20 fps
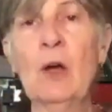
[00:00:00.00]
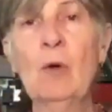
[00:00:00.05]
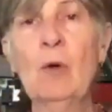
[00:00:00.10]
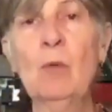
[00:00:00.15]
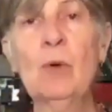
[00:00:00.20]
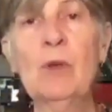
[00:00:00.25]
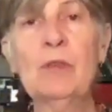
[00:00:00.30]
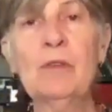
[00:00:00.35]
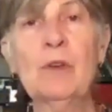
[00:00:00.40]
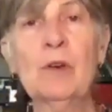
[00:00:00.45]

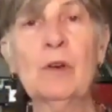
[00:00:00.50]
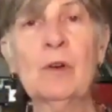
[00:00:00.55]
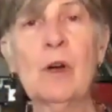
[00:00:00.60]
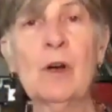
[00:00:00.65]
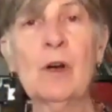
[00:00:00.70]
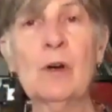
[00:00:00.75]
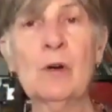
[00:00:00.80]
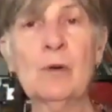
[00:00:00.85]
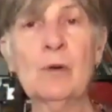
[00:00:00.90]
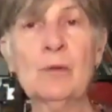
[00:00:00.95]
with your
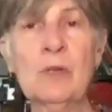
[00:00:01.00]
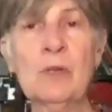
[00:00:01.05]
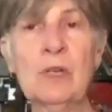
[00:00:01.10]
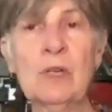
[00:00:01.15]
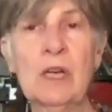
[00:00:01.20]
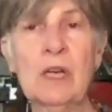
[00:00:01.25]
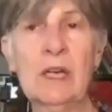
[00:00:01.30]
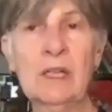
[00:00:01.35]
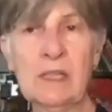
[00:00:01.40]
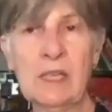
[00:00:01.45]
own
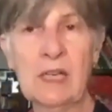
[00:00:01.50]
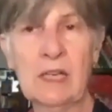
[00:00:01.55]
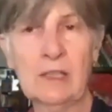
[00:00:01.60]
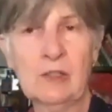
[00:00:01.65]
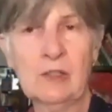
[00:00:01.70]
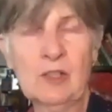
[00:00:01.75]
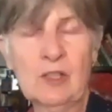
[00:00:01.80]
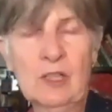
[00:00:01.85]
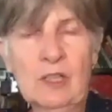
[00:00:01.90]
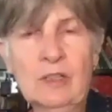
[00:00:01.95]
attention.